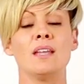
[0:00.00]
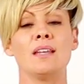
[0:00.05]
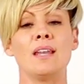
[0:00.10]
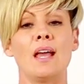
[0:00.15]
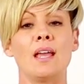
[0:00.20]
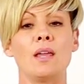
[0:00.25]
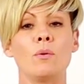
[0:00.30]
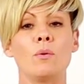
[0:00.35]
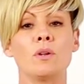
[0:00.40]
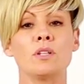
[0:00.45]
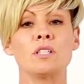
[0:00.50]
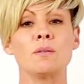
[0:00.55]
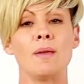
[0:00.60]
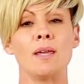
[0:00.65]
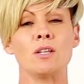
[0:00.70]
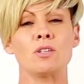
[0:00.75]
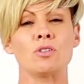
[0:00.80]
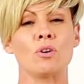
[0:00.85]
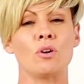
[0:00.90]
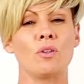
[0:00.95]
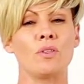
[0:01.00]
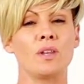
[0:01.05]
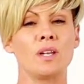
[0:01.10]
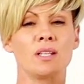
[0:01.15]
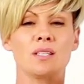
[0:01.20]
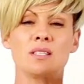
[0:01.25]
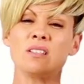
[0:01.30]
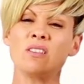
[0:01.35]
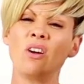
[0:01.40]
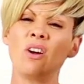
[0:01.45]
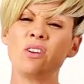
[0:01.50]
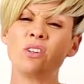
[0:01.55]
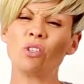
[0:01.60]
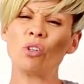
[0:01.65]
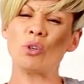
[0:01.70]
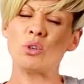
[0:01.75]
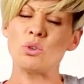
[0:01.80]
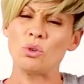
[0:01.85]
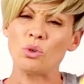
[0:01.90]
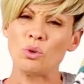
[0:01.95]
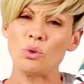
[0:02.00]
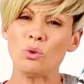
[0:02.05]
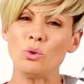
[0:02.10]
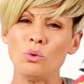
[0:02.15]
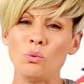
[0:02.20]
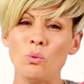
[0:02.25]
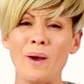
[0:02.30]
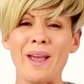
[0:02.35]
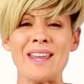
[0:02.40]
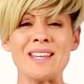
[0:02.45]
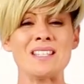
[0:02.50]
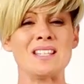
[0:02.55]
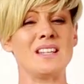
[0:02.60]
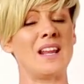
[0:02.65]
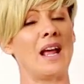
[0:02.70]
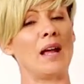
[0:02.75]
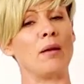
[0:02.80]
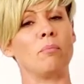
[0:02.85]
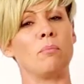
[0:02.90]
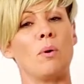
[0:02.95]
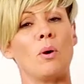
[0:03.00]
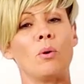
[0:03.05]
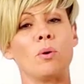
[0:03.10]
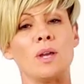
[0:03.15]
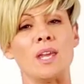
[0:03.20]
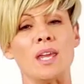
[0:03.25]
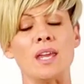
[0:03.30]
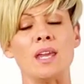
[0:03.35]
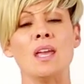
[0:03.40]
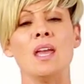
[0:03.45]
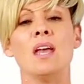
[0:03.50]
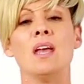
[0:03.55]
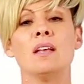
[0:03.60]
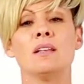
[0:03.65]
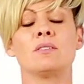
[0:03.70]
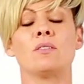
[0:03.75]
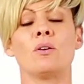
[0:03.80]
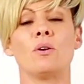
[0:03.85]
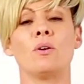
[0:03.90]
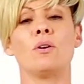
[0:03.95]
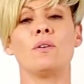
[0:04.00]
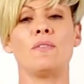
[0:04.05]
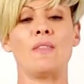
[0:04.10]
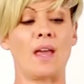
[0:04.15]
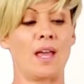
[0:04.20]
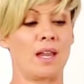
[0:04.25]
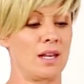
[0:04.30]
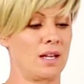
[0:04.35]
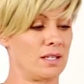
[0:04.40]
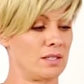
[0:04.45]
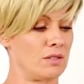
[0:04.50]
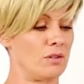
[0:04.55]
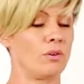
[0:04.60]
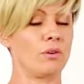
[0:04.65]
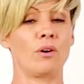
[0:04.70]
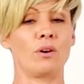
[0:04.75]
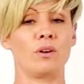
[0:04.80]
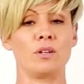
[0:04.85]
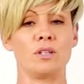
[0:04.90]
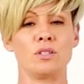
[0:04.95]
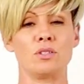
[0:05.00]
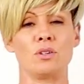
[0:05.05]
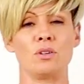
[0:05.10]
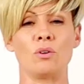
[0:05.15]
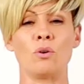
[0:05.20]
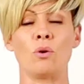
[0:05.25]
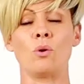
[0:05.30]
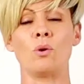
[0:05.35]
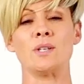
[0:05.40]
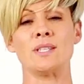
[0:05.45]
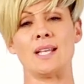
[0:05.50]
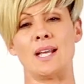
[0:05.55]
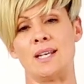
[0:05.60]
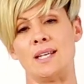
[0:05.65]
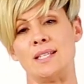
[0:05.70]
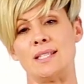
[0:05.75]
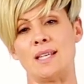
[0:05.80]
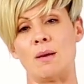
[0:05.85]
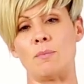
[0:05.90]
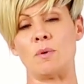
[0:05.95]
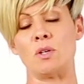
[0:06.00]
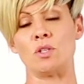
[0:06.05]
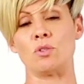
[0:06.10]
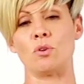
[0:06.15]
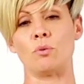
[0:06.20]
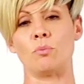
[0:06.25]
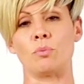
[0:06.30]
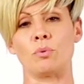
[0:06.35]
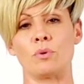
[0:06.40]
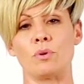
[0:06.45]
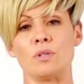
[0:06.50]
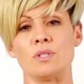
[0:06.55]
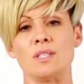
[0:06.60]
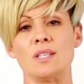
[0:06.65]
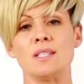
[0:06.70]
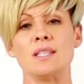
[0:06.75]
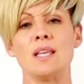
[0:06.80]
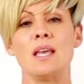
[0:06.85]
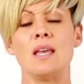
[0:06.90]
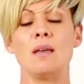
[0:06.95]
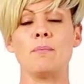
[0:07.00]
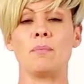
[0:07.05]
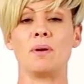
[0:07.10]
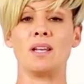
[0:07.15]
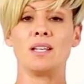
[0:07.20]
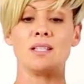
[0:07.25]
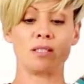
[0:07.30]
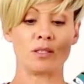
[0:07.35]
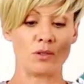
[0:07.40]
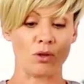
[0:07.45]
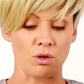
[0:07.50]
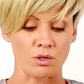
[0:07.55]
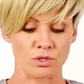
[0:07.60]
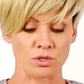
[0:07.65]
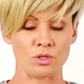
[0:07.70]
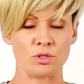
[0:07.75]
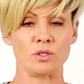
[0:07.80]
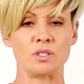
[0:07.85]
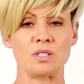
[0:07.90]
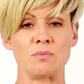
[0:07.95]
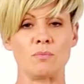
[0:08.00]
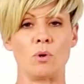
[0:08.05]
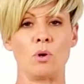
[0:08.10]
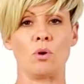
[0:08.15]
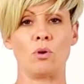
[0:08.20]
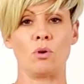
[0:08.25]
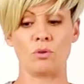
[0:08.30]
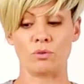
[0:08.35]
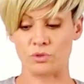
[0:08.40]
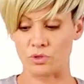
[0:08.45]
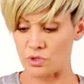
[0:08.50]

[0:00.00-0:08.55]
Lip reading: Now you want to make sure that it's not too weighted and bulky so that it's not going to cause any damage or bruises, but it's not too small.